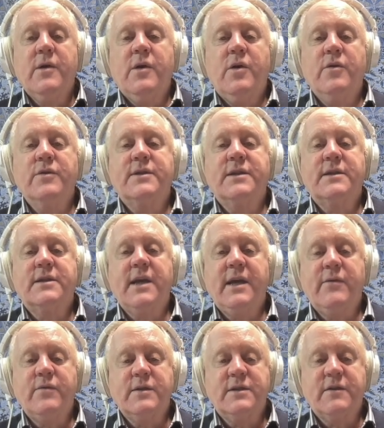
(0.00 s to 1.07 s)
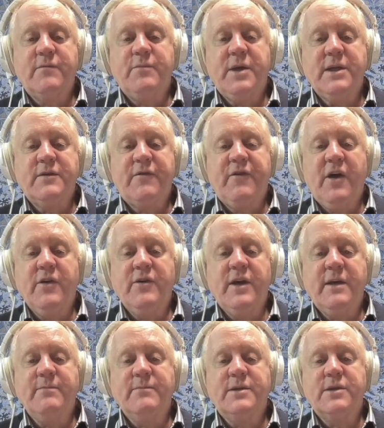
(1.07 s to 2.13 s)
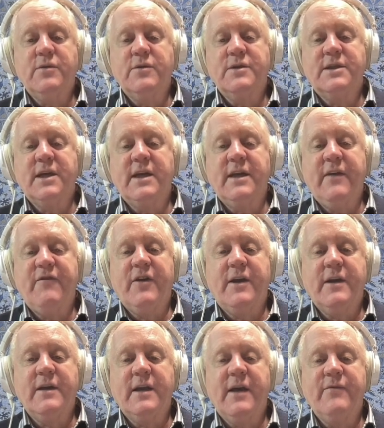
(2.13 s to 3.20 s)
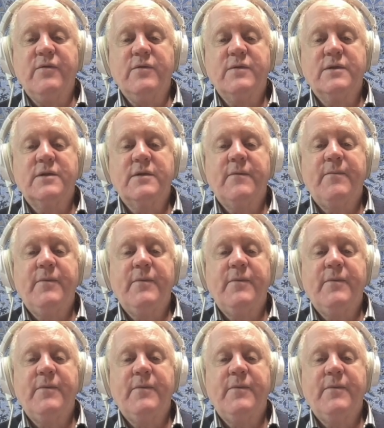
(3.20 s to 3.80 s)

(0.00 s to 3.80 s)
or as a sequence of pitch phonemes or significant levels,